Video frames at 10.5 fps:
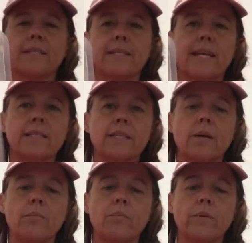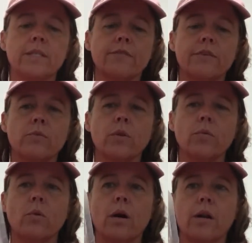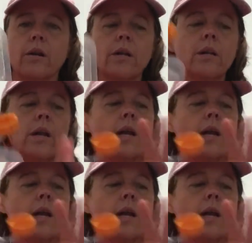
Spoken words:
it stands up when it's filled with water.